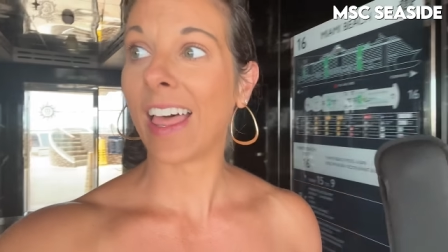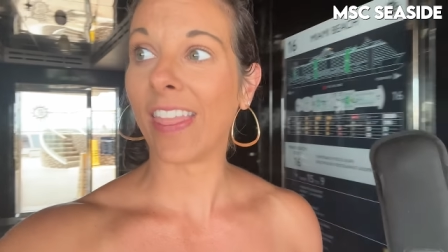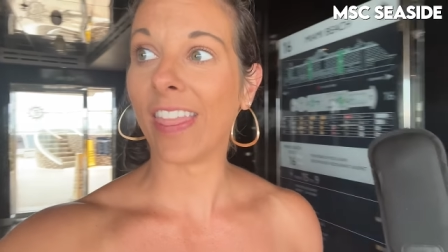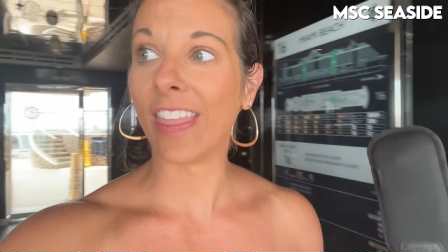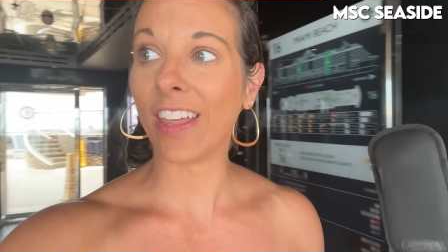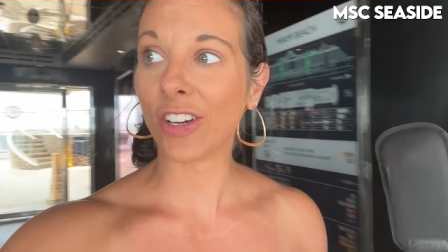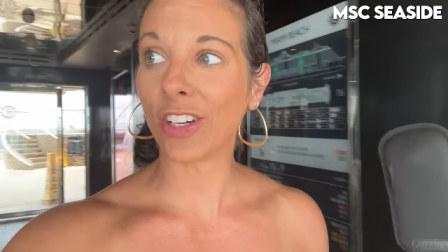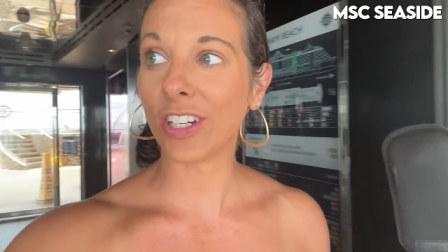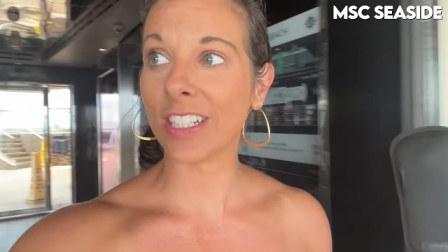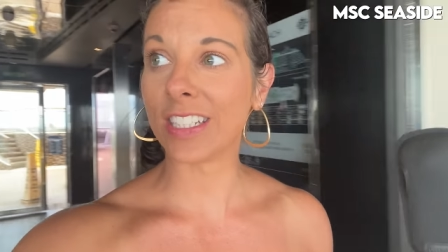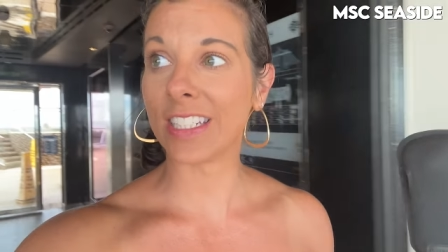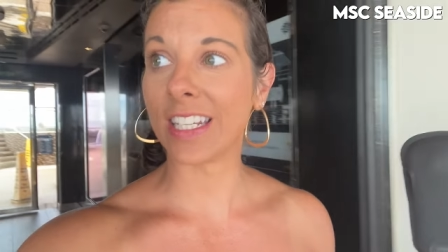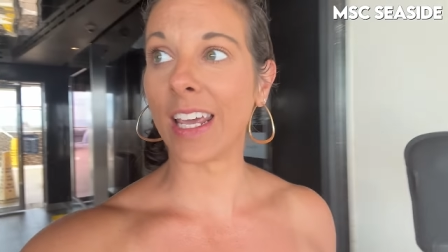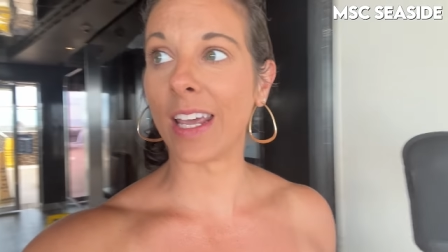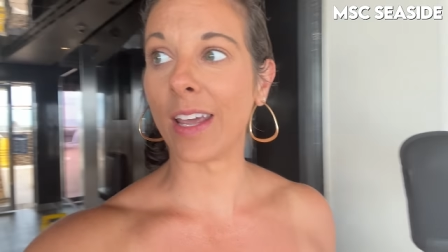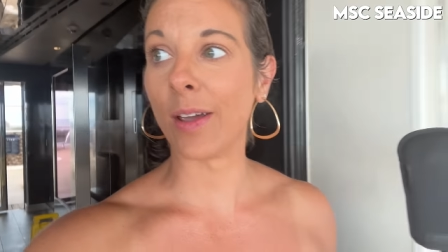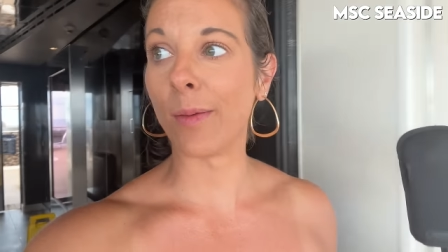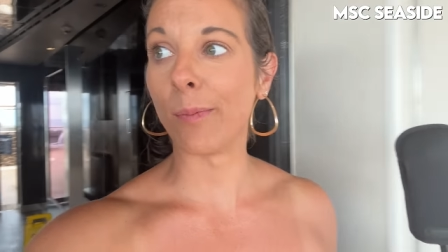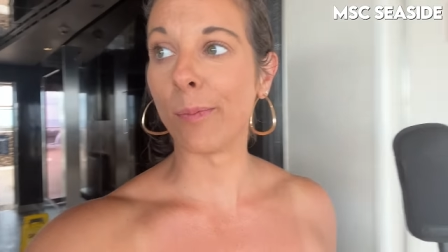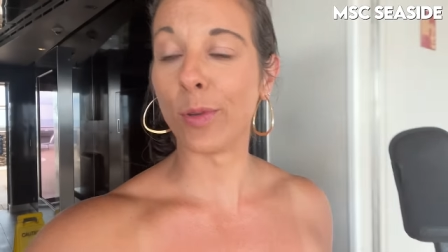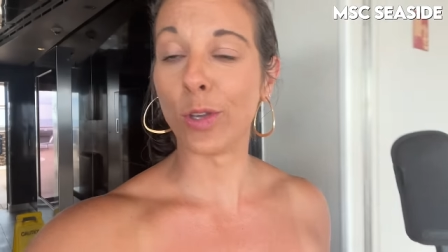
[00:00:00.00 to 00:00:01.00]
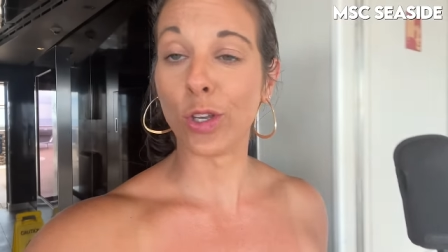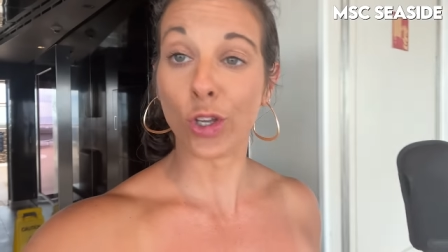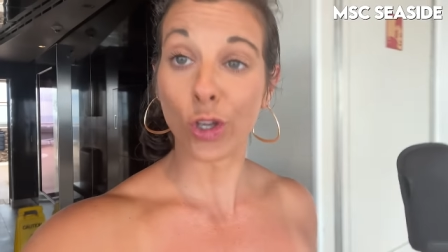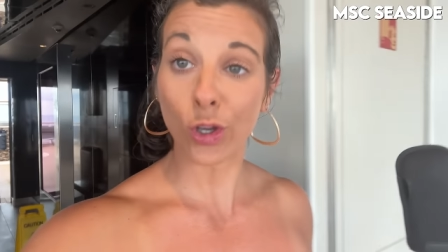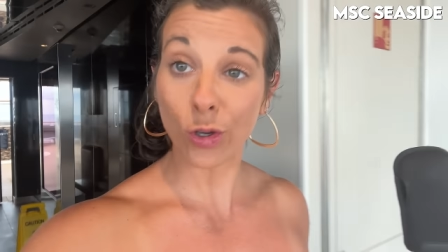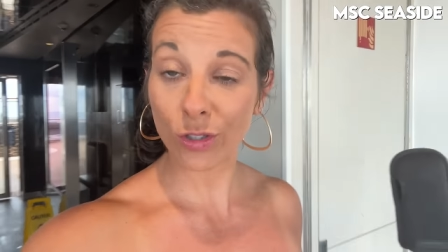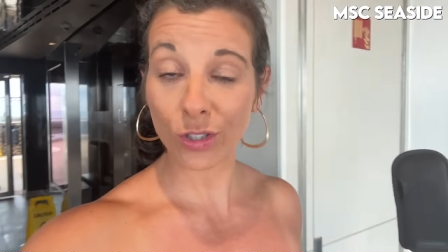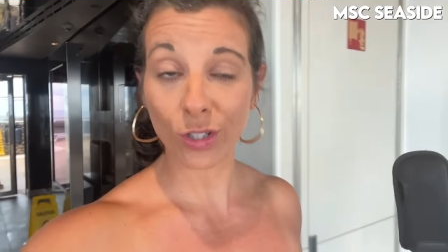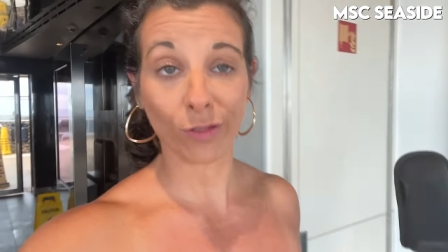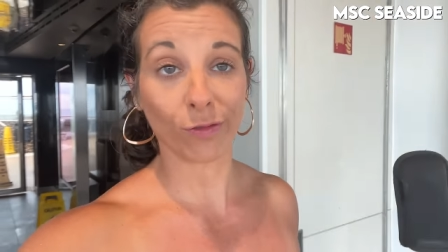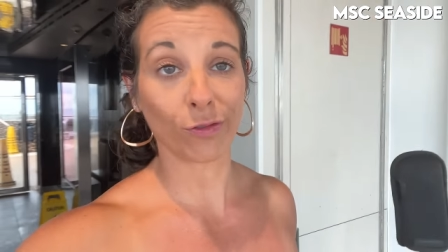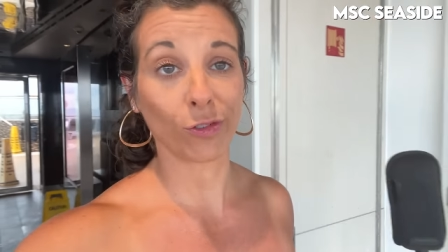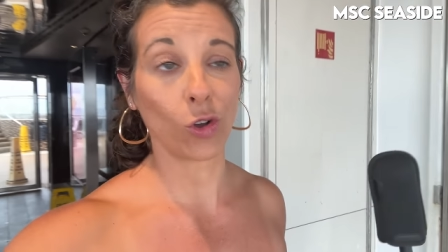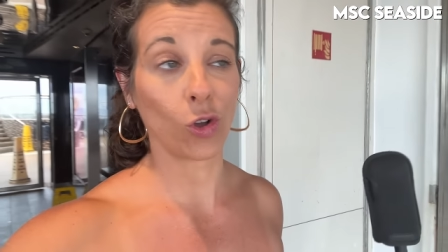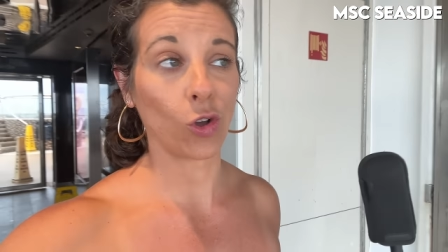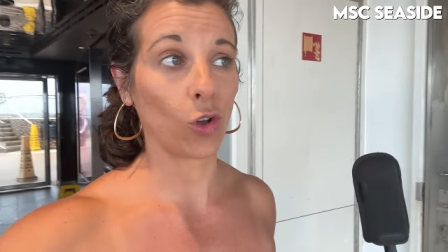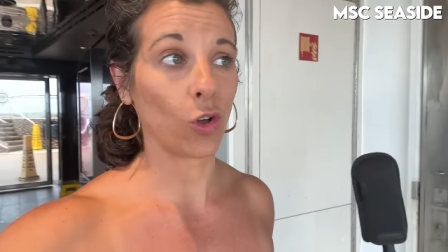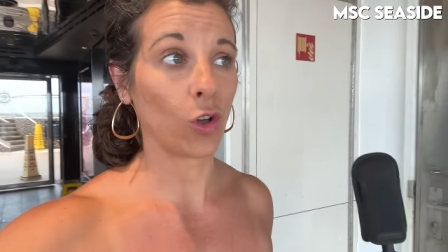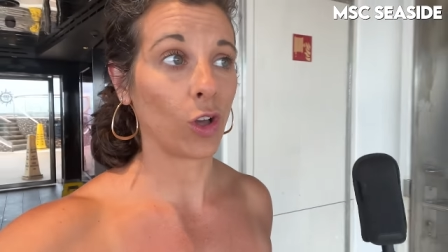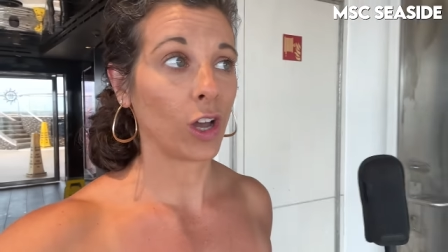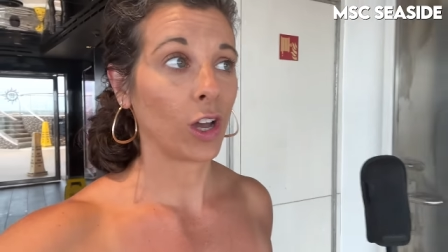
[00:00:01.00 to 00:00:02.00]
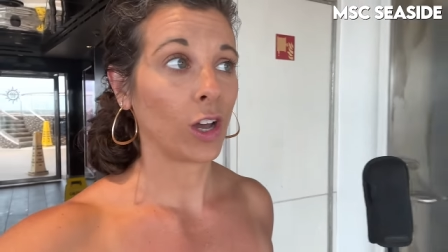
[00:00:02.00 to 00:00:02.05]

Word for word: There is a beautiful